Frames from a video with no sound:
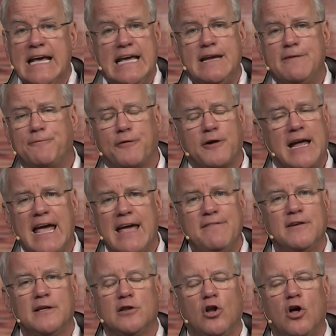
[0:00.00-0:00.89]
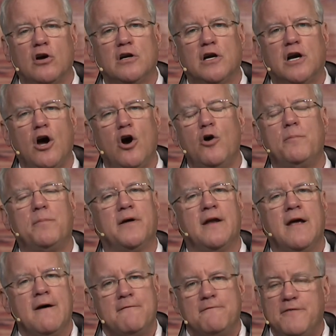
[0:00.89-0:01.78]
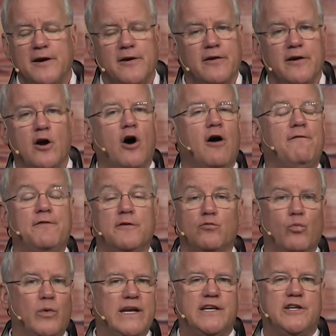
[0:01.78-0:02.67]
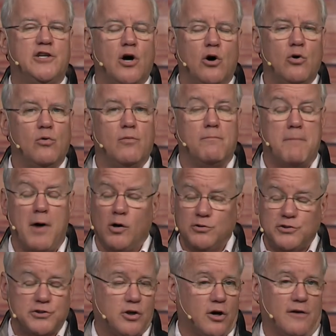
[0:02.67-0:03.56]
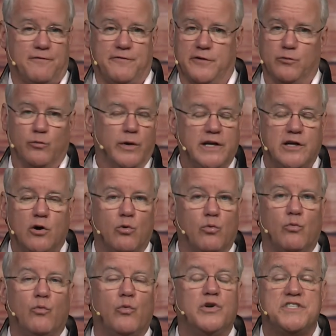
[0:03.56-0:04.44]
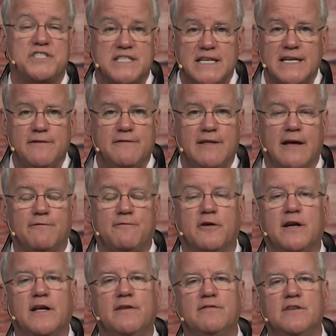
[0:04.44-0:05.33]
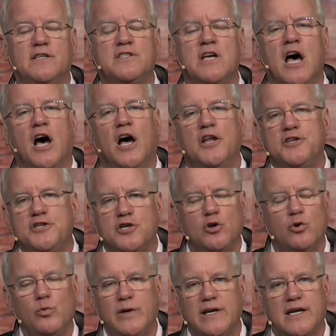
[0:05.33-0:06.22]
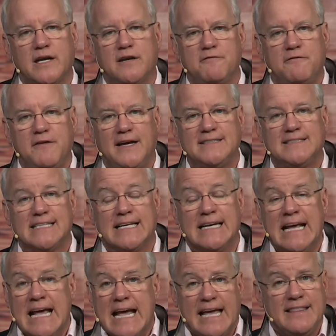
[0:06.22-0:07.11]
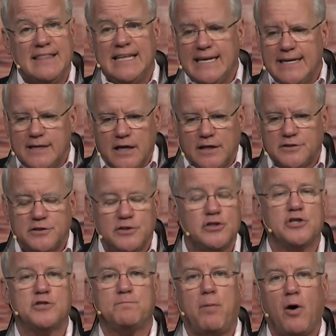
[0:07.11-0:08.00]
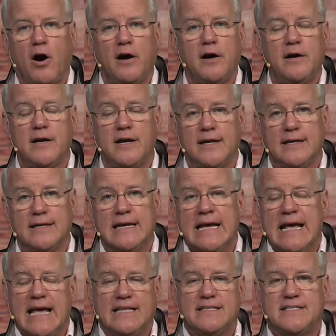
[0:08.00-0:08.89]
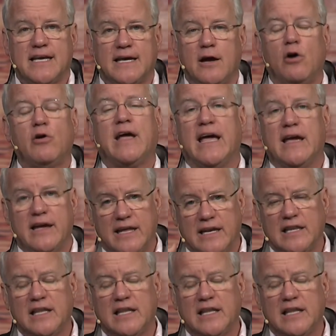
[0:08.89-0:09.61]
He forgave it long ago, but very often we don't, most often we don't receive that forgiveness until we confess it. And then he doesn't just pardon it and say, okay, and